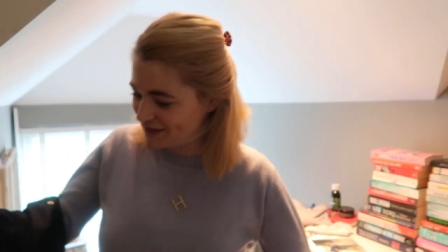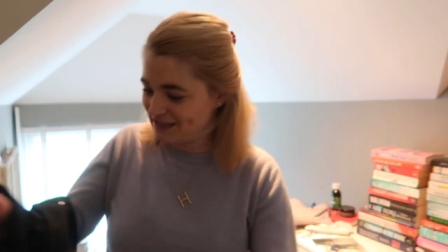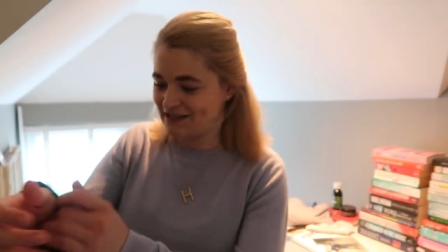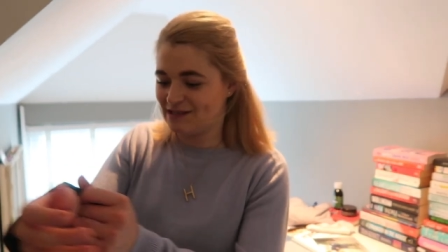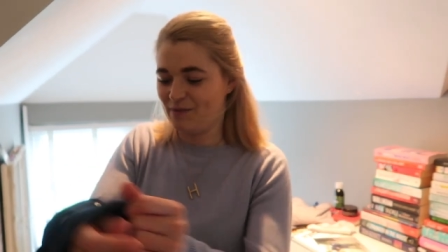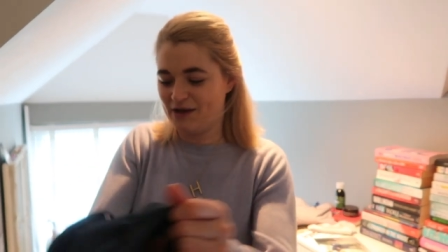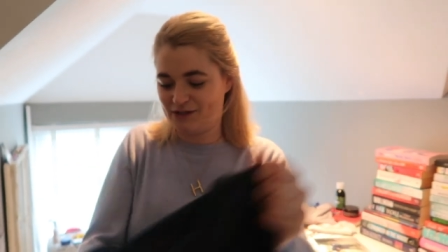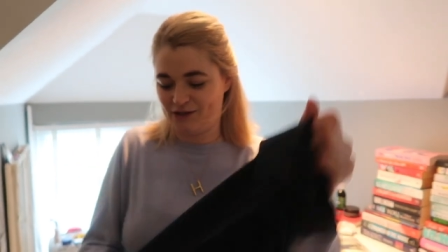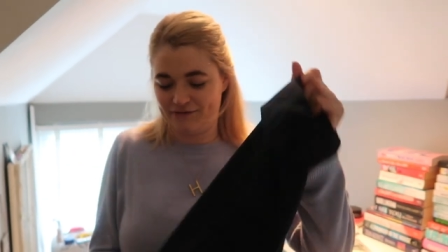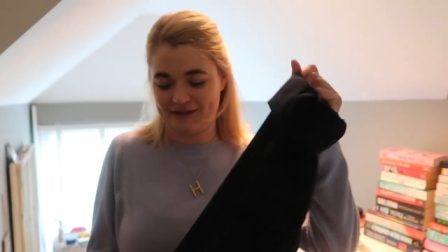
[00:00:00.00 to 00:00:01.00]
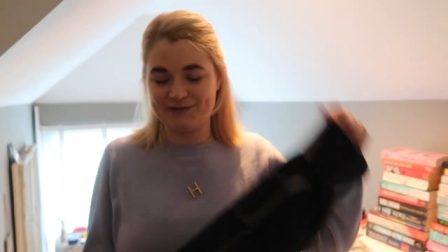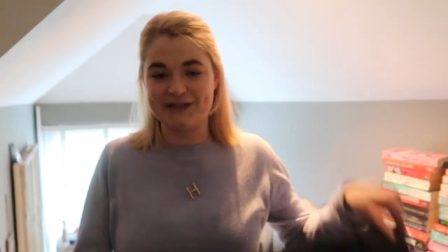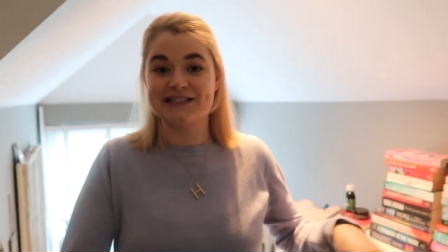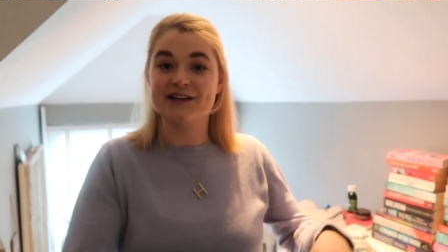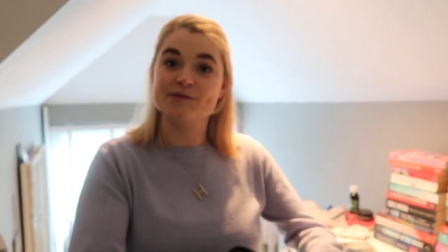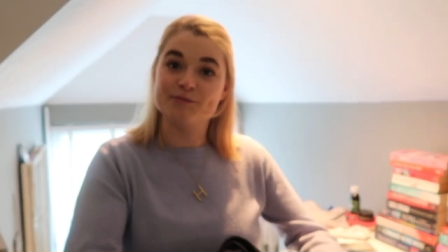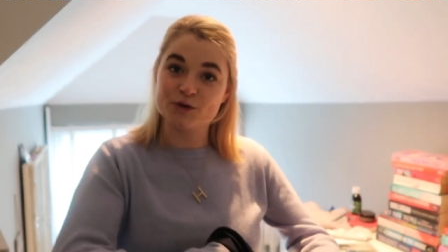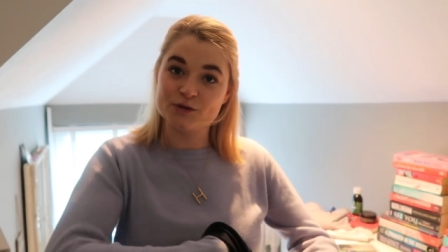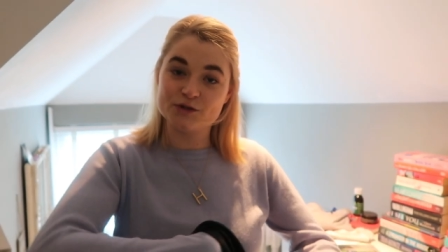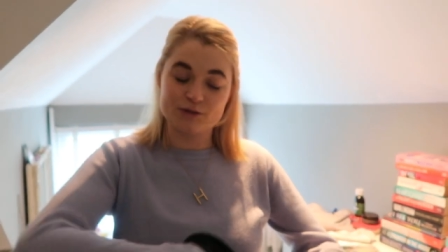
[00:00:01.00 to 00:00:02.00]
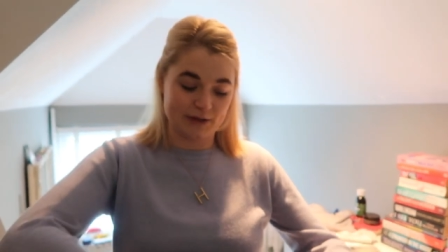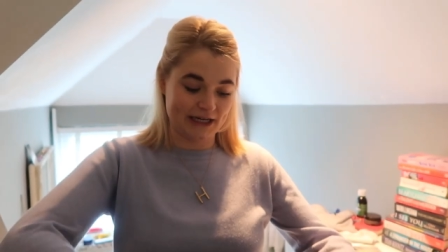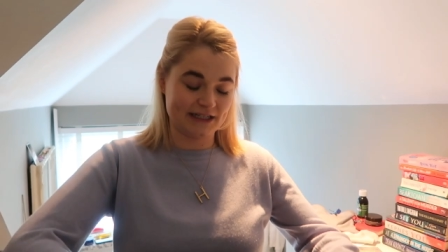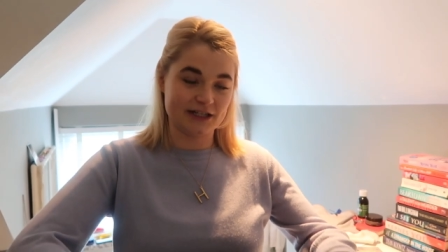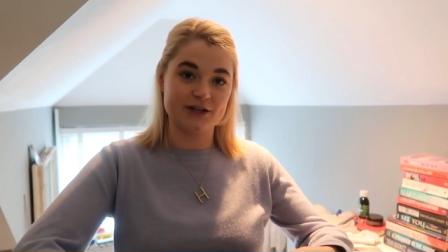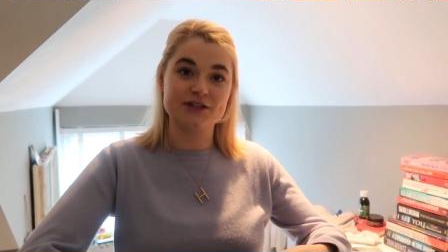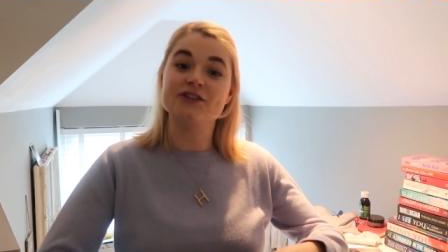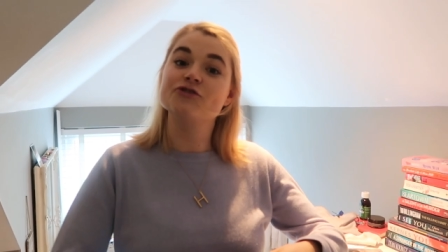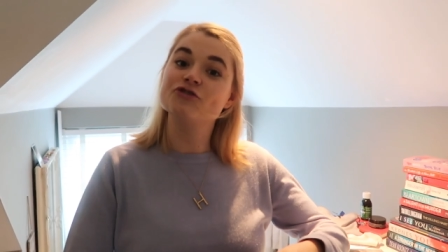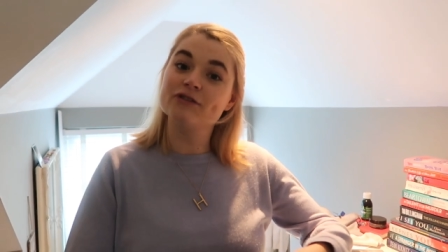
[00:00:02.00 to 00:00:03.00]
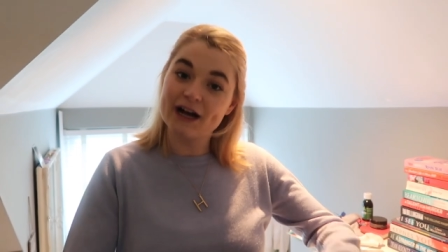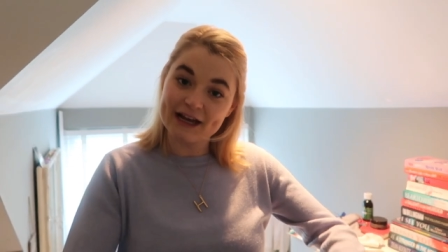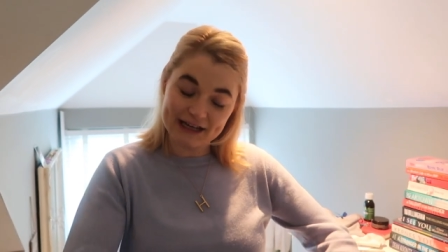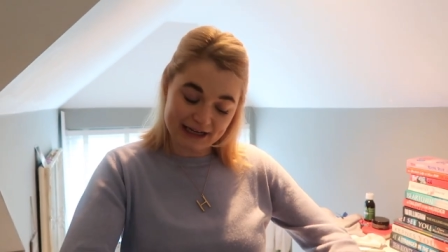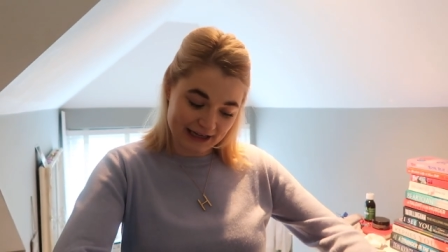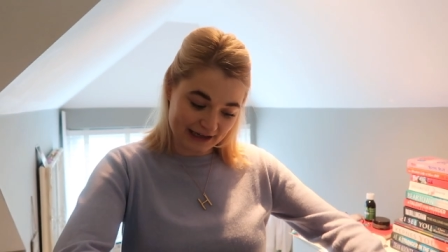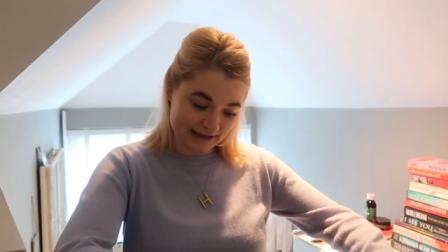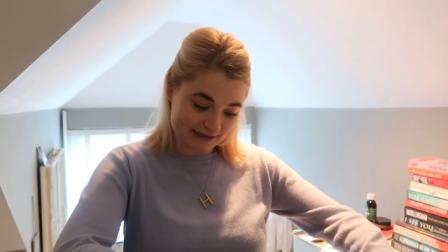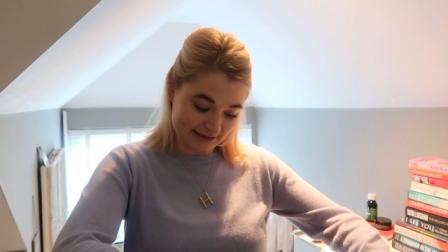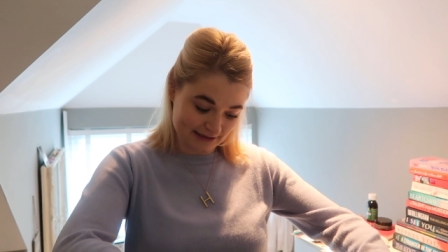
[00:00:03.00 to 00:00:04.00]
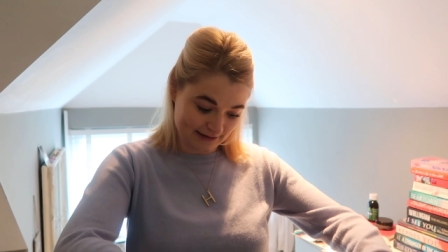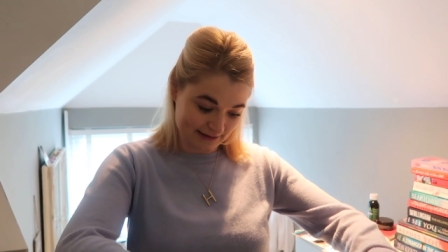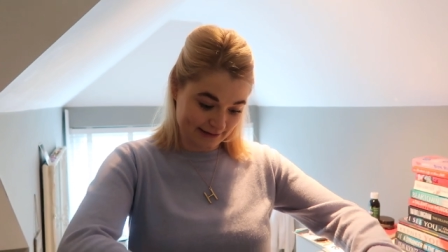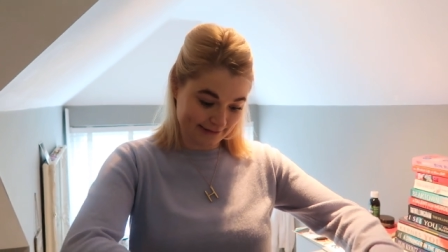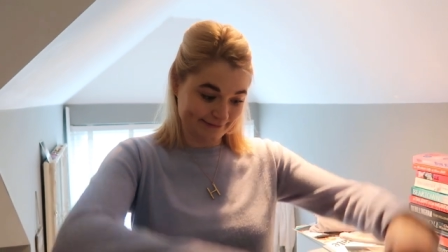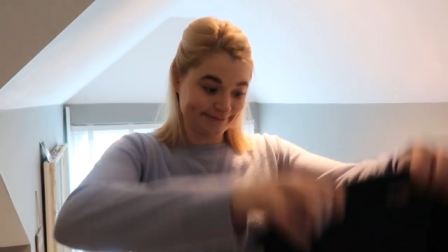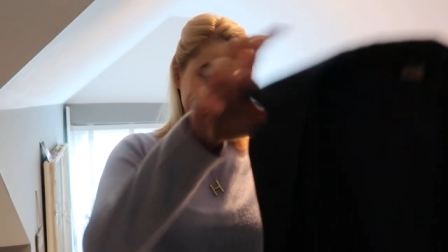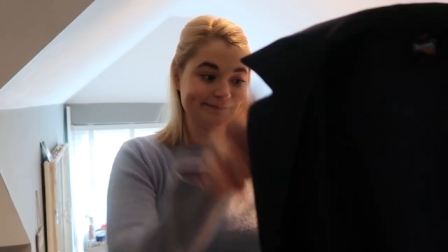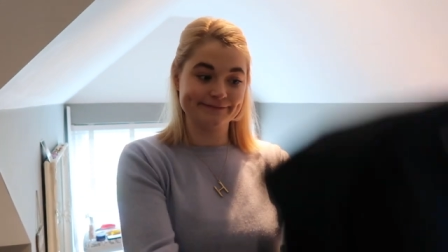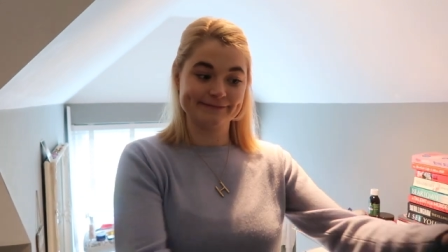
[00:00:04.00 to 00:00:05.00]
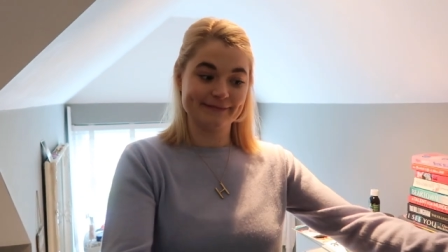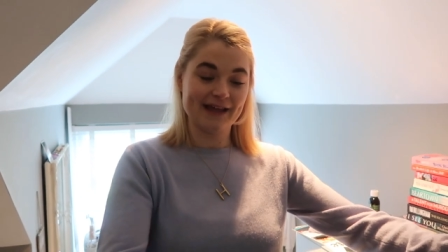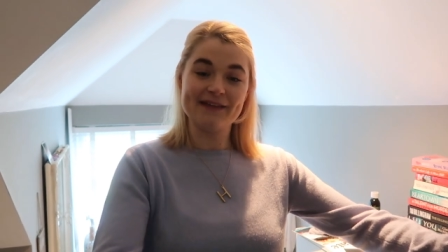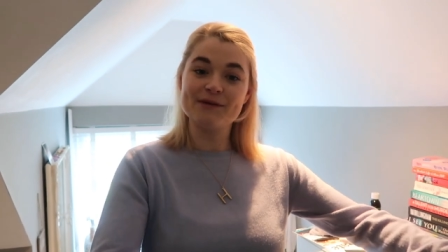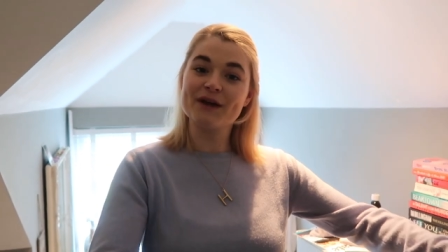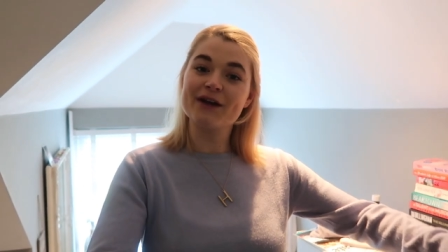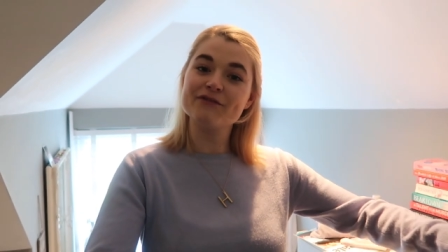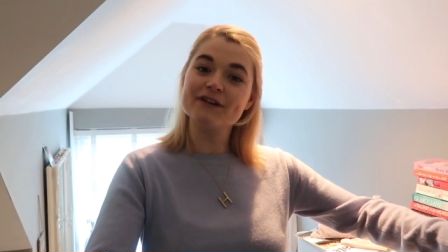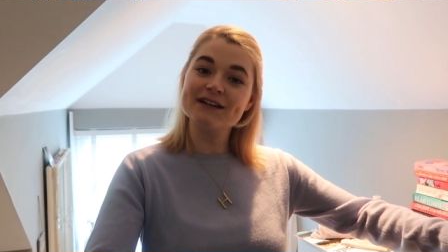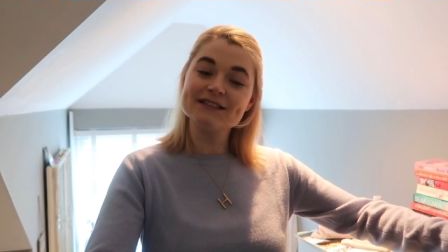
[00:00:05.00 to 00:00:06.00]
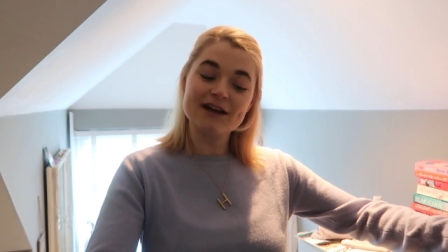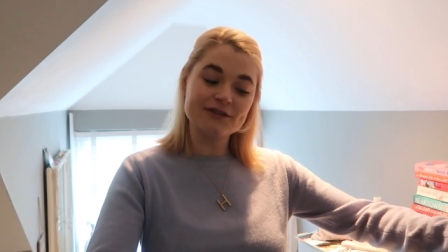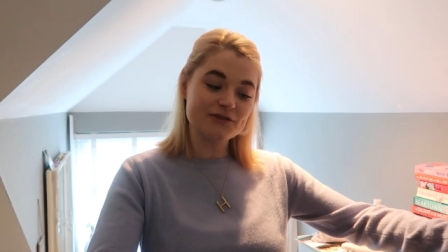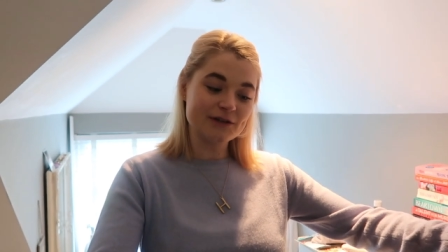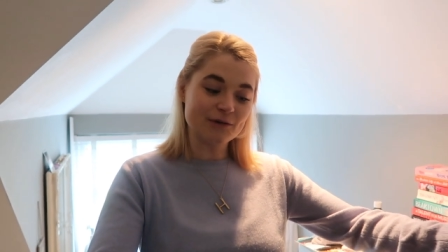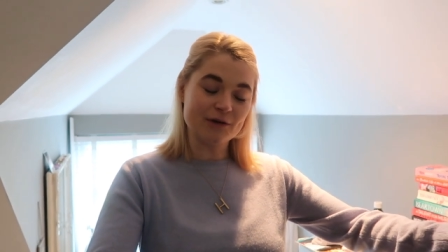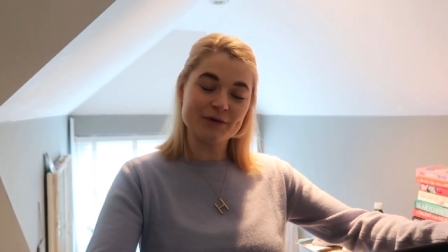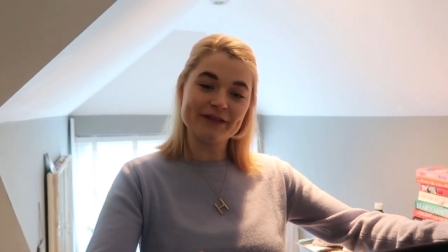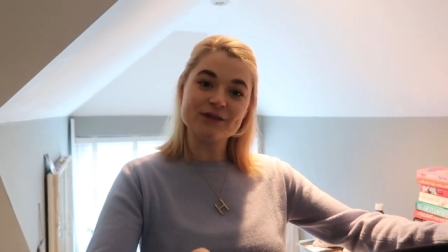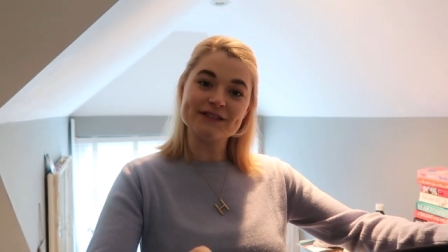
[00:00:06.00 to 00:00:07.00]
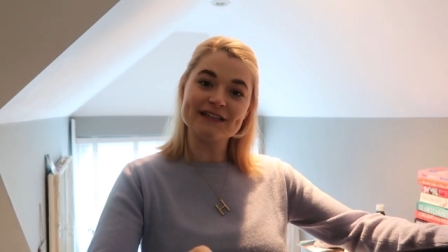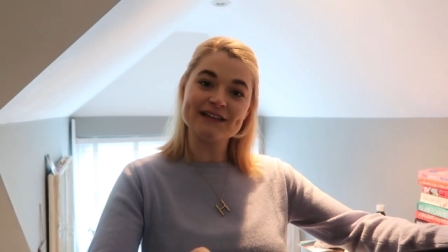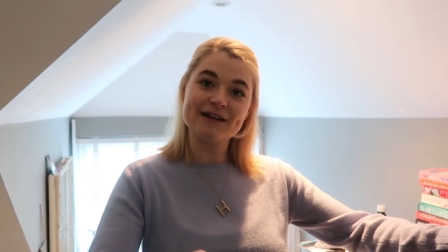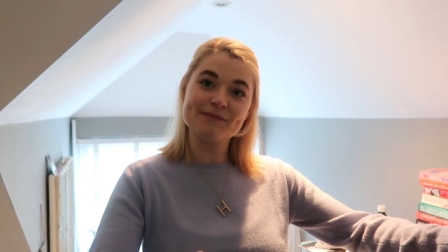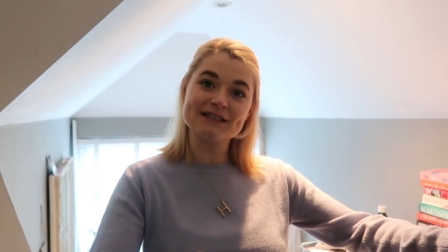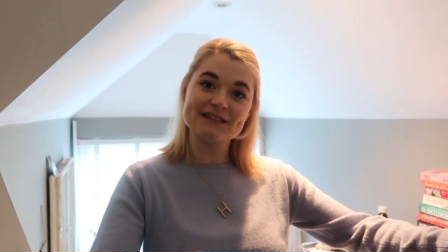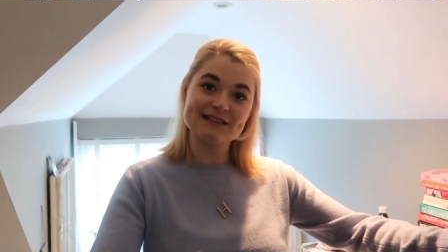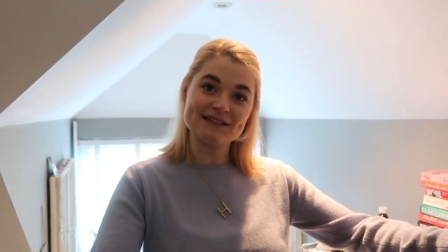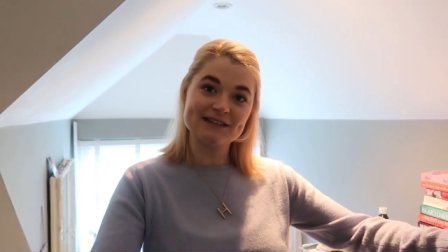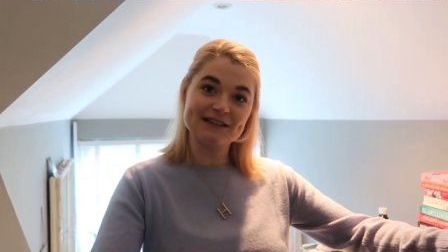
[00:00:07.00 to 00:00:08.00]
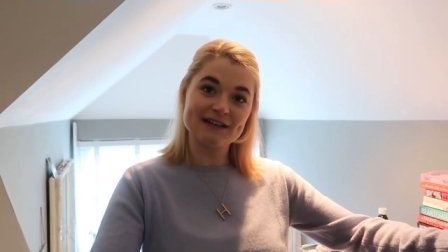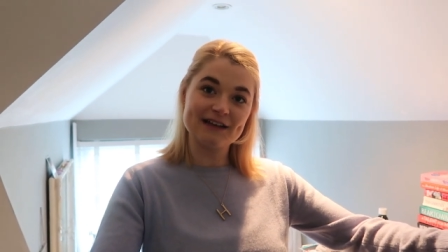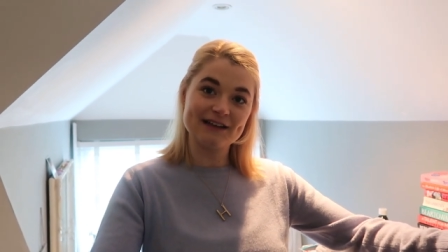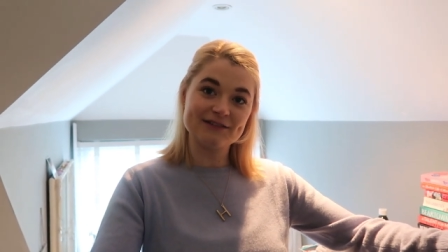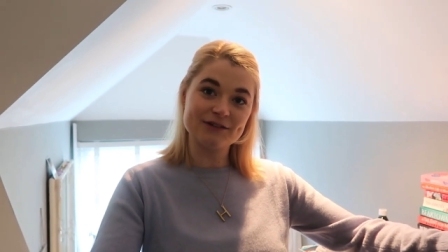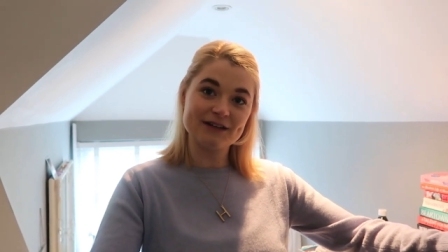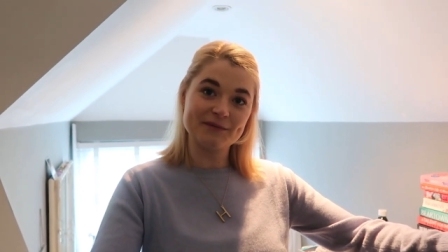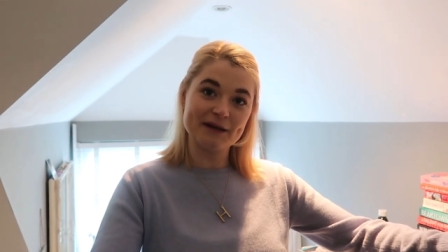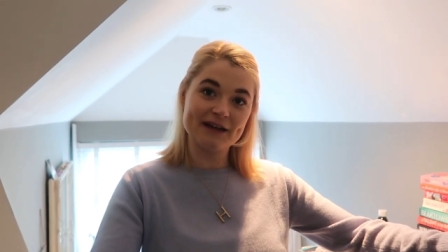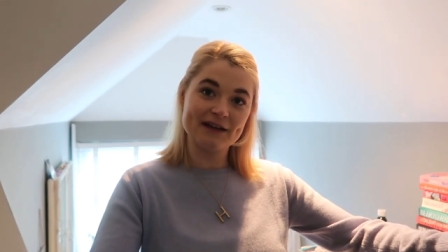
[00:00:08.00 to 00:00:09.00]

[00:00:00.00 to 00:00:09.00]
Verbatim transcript: We need to go to the post office. We need to go to Boots. We need to go to the dry cleaners. And then we're going for a nice country walk with Ozzy and my sister later on, aren't we?